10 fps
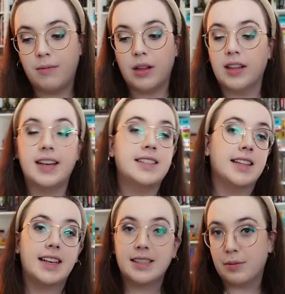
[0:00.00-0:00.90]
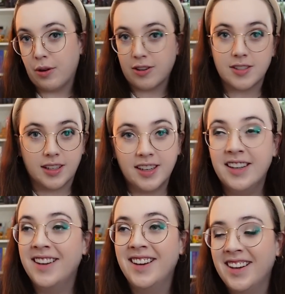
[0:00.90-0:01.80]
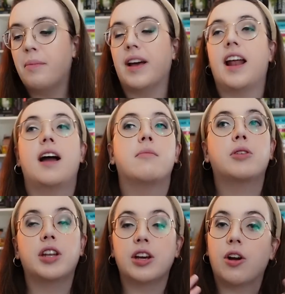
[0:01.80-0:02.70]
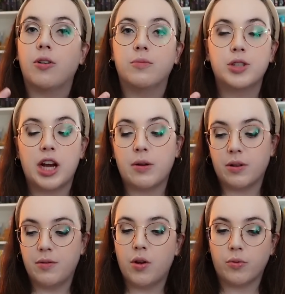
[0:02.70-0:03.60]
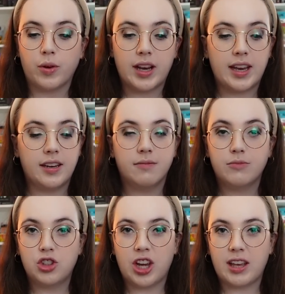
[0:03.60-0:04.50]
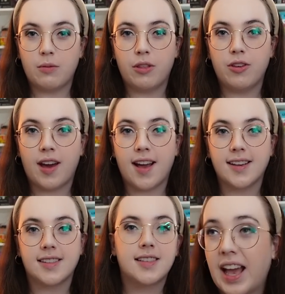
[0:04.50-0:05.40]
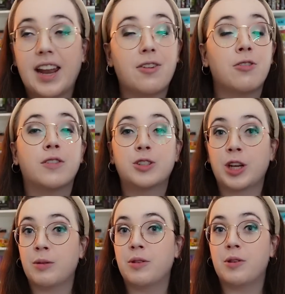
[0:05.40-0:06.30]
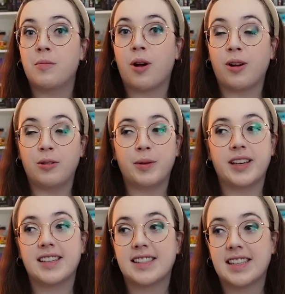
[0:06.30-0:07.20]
A less lazy person. But I'm gonna go shower, read, check in with you guys. I don't know if I'll check in with you tomorrow because